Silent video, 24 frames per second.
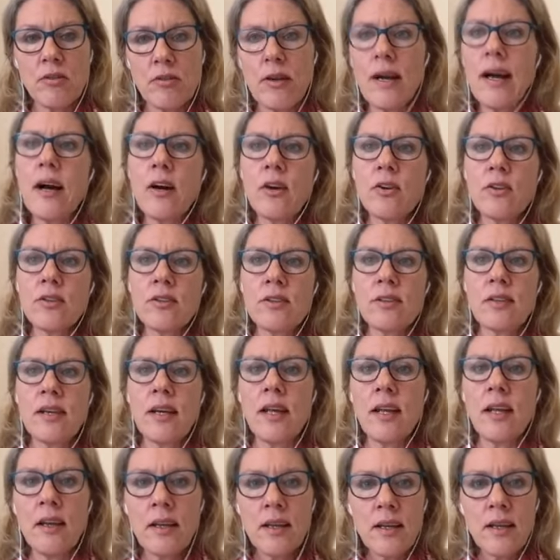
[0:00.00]
Rao
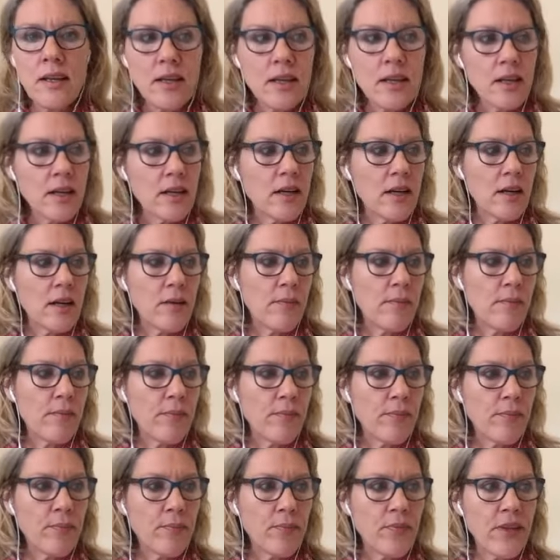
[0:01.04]
said
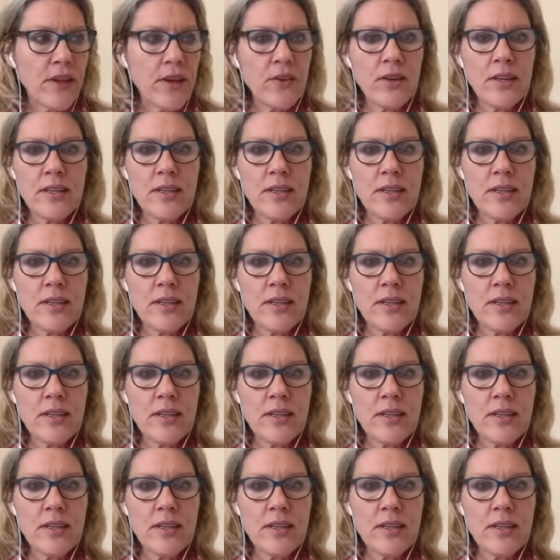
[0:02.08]
there